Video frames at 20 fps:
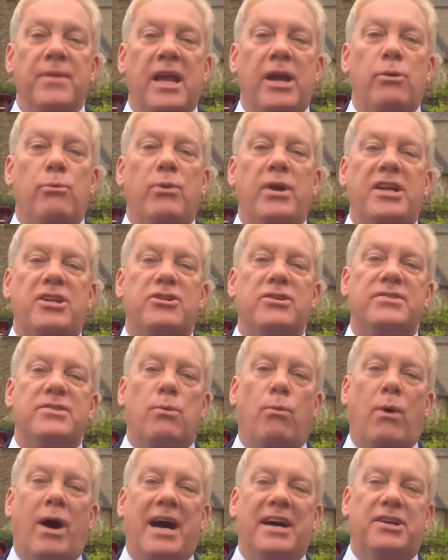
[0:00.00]
it reaches
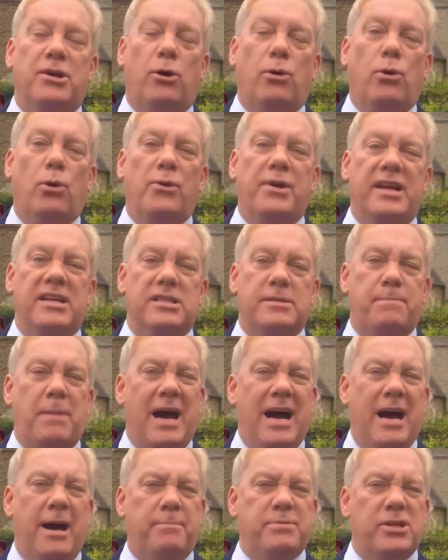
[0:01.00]
a wider audience,
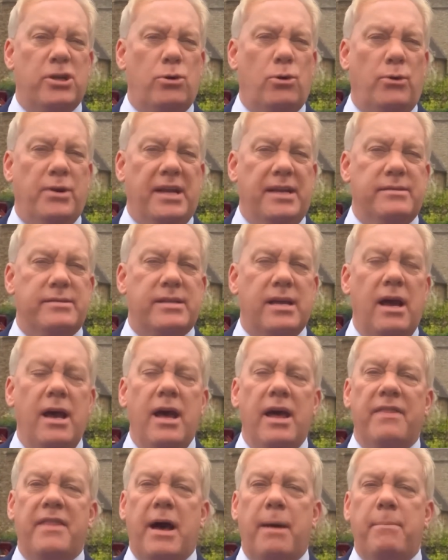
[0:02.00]
perhaps an audience
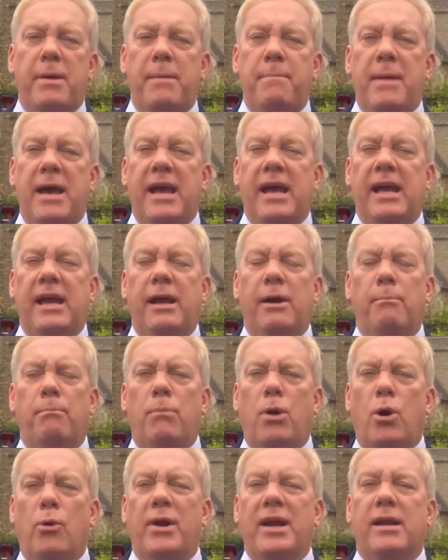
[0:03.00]
that they may be
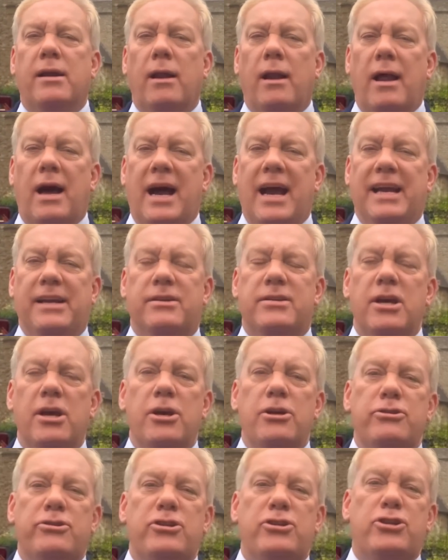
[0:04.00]
more inclined
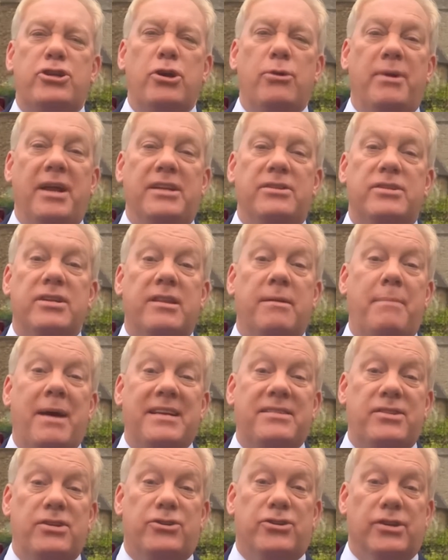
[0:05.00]
to tune in to the
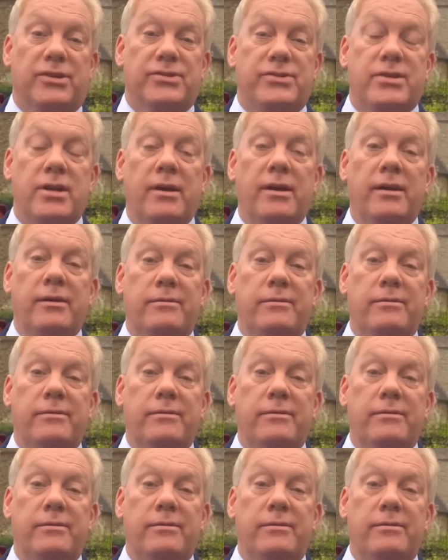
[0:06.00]
messages,